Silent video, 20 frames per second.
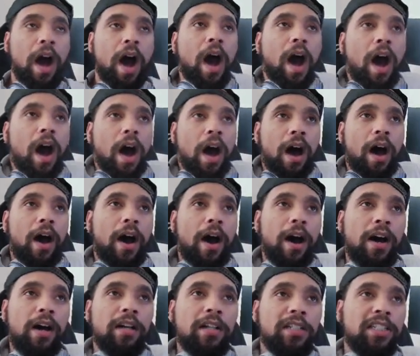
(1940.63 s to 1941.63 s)

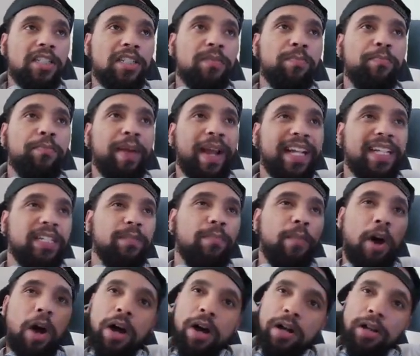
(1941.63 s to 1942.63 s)

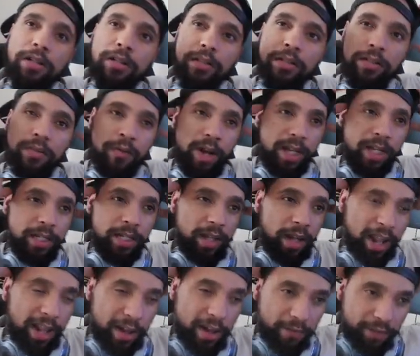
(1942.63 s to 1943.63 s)
Spaceballs, was it?
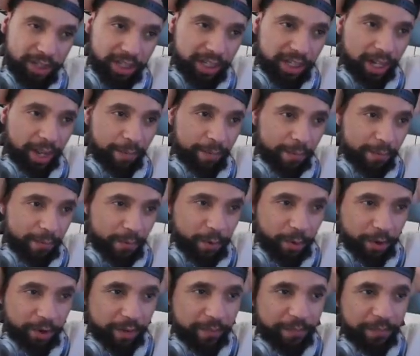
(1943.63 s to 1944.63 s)
I've never seen that
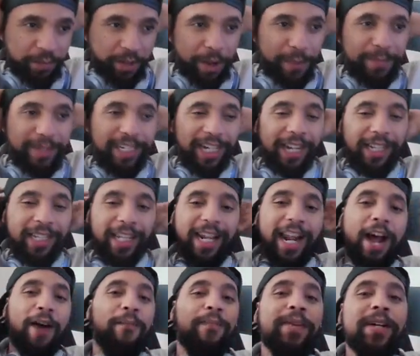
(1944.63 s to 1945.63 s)
before, so I'm going to check that
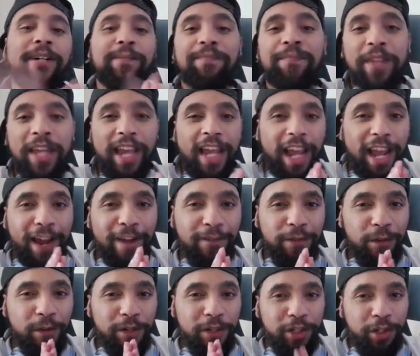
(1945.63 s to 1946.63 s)
out. But if
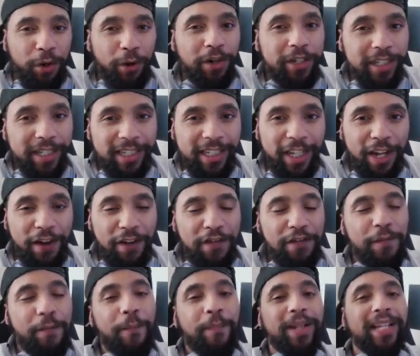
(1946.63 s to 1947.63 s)
you enjoyed yourself,
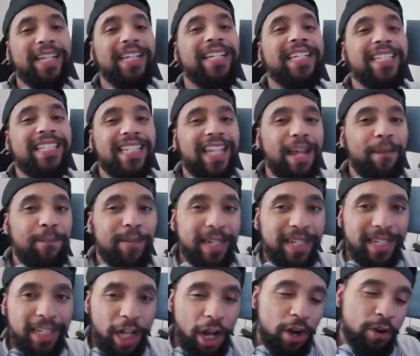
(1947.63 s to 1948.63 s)
please let me
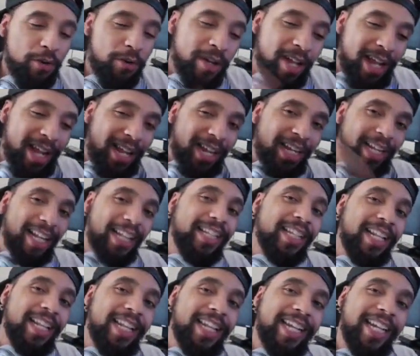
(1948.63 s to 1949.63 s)
know. Click
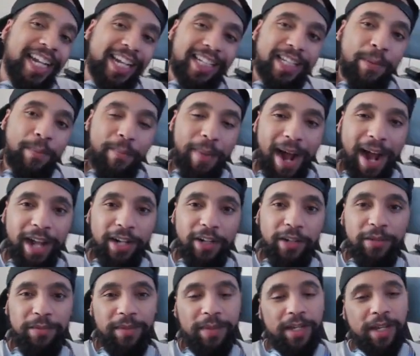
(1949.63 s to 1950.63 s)
the link at the
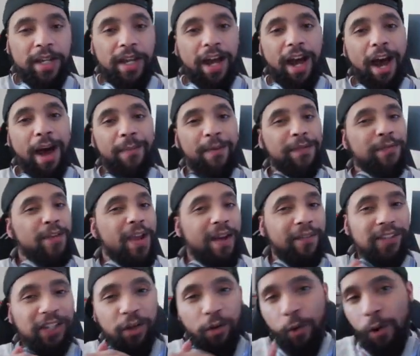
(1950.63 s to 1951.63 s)
bottom. If you have
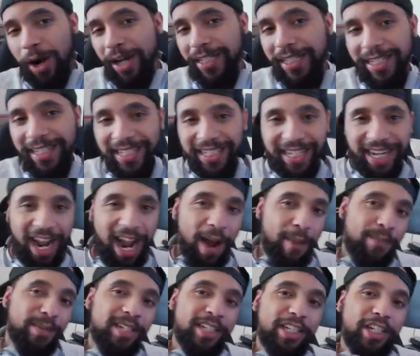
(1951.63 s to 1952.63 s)
any questions,
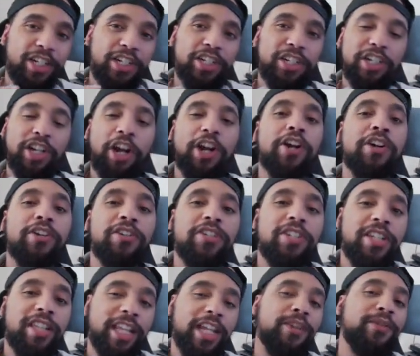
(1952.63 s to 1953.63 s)
comments,
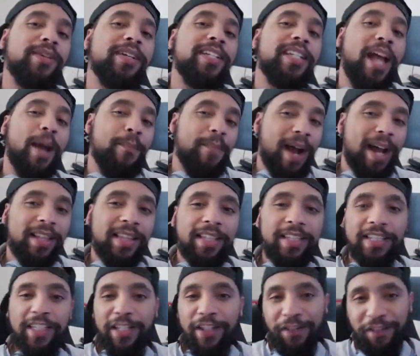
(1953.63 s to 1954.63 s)
concerns, theories,
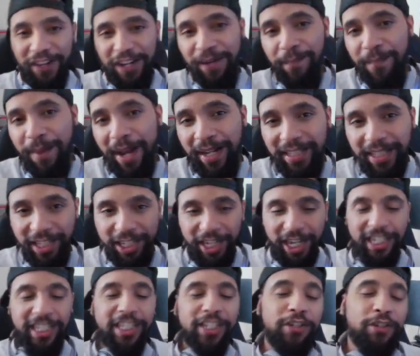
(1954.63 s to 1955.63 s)
hypotheses, feedback,
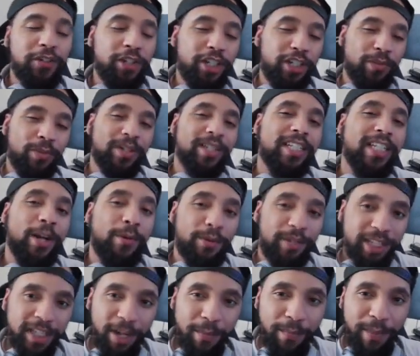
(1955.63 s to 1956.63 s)
suggestions, or just want to say
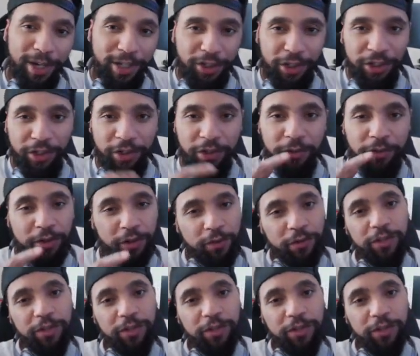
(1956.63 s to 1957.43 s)
what's up, make sure you do